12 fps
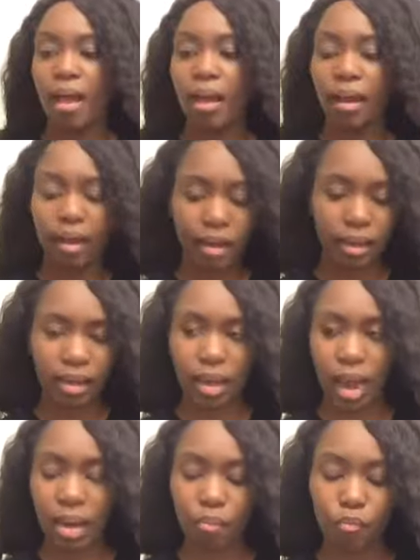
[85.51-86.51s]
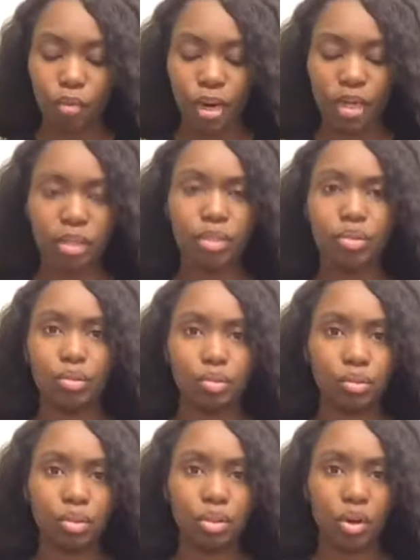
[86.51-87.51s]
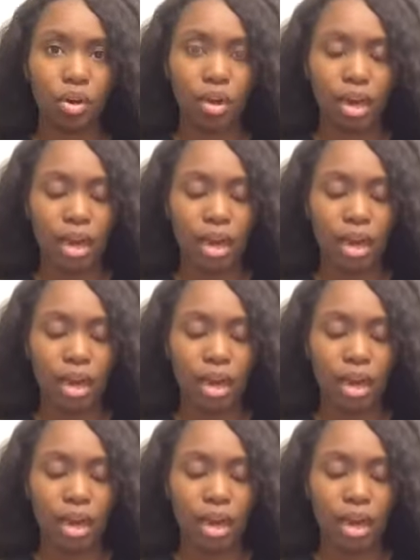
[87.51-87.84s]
and I'm ready to start